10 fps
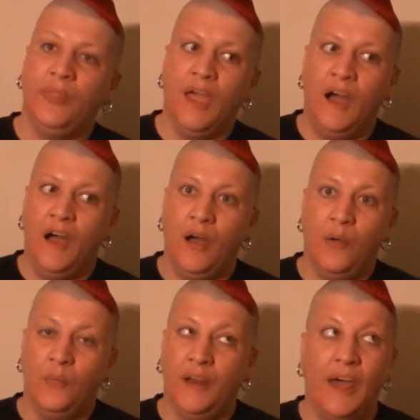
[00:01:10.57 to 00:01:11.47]

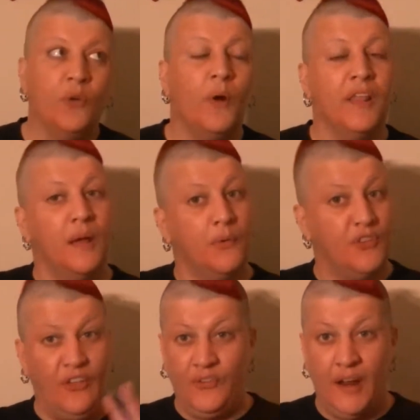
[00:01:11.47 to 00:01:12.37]
Neither one of them are
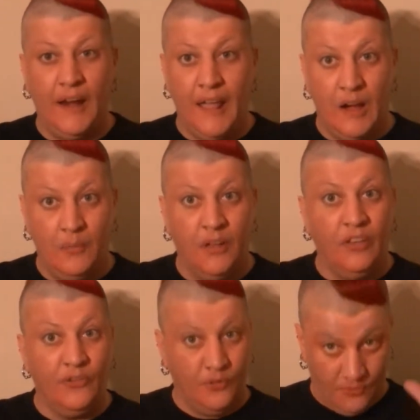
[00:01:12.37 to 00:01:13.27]
tested on
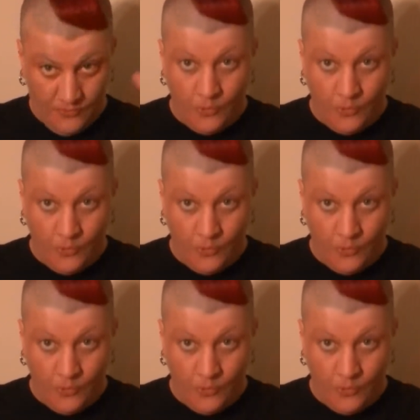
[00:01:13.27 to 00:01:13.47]
animals,